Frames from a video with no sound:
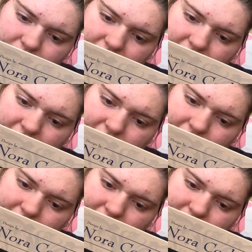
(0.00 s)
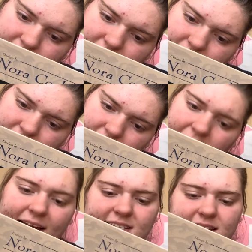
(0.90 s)
It's,
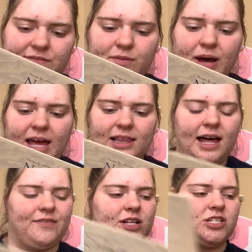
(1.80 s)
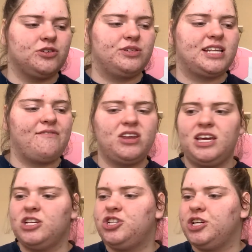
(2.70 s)
yeah, 7 by 11. So 7
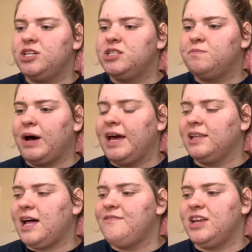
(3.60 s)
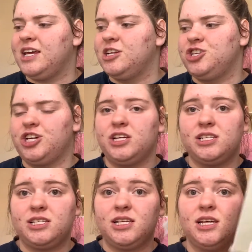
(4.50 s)
inches by 11
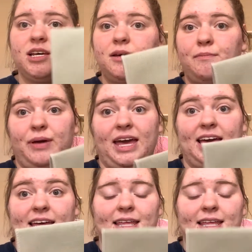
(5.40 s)
inches big.